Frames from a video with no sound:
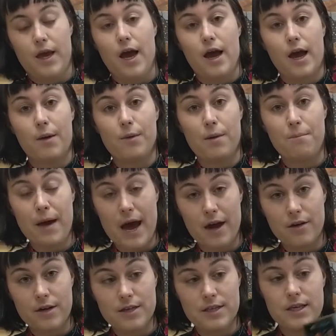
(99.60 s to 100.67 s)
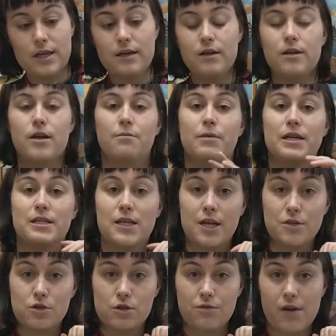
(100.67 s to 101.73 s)
got my batteries in, my
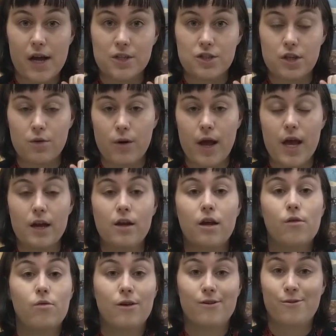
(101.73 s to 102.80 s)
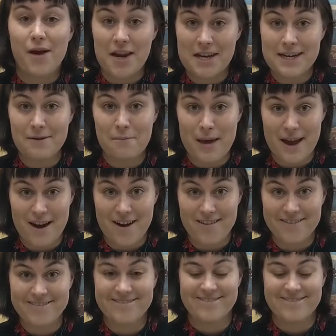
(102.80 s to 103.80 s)
sensor's flashing red, we're ready to pair.